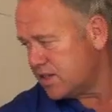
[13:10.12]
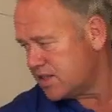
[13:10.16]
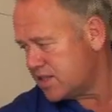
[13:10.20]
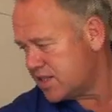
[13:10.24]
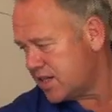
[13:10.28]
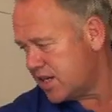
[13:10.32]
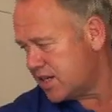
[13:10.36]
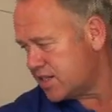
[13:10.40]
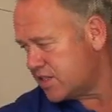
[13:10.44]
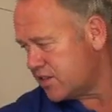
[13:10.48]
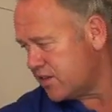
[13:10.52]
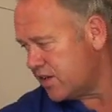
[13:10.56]
a
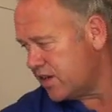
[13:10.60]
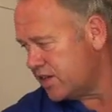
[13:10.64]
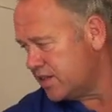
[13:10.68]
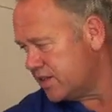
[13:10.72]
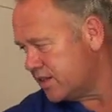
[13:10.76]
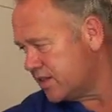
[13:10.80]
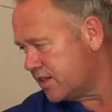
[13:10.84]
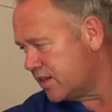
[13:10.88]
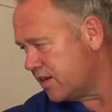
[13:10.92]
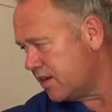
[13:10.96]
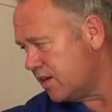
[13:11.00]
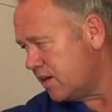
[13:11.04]

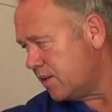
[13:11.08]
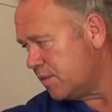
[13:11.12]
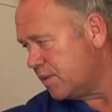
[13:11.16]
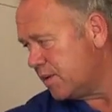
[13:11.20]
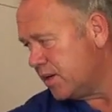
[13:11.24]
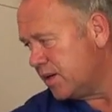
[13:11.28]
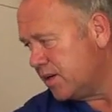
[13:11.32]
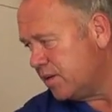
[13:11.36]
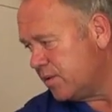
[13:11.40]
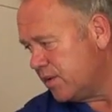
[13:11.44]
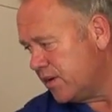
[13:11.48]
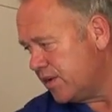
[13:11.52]
saturated
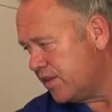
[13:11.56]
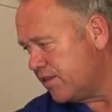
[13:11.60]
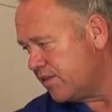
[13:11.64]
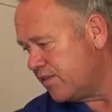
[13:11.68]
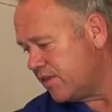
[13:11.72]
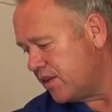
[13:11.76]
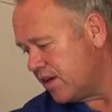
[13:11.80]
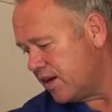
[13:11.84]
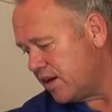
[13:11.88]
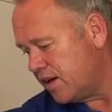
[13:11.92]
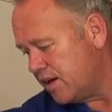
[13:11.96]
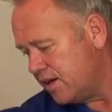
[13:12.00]
carpet with
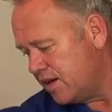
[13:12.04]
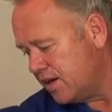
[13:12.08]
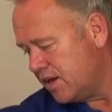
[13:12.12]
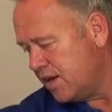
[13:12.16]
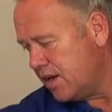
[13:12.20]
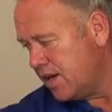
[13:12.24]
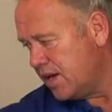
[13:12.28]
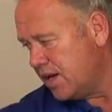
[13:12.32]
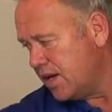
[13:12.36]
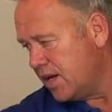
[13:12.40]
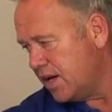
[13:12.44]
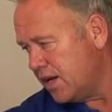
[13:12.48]

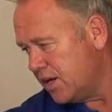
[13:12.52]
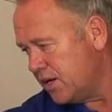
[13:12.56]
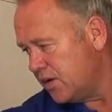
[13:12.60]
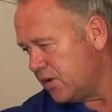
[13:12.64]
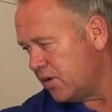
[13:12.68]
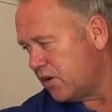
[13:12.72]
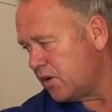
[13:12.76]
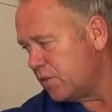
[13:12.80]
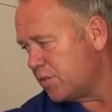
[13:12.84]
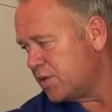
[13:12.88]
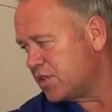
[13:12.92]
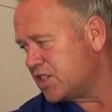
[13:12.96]

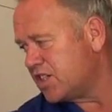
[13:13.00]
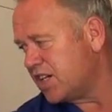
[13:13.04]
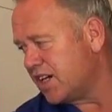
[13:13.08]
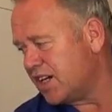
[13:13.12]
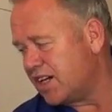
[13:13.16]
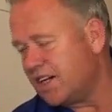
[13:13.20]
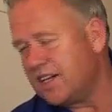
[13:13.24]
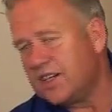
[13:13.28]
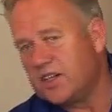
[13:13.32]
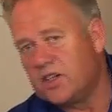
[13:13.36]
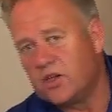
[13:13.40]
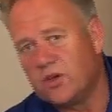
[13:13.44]
not a
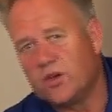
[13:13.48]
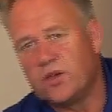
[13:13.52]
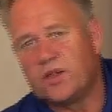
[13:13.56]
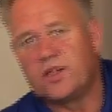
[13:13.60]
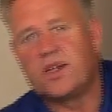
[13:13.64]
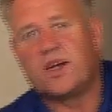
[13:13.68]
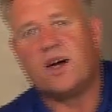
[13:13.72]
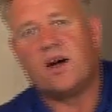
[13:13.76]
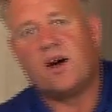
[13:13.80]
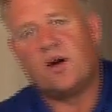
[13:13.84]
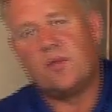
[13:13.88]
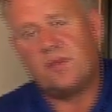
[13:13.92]
particularly good
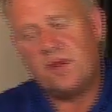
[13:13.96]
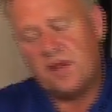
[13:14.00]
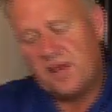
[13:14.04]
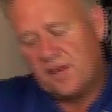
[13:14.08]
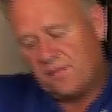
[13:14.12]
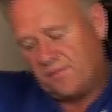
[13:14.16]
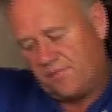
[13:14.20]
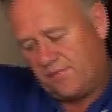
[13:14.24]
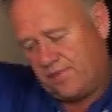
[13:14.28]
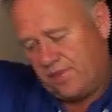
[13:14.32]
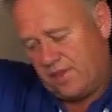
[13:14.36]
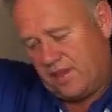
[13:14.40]

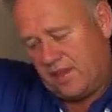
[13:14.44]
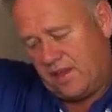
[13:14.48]
carpet.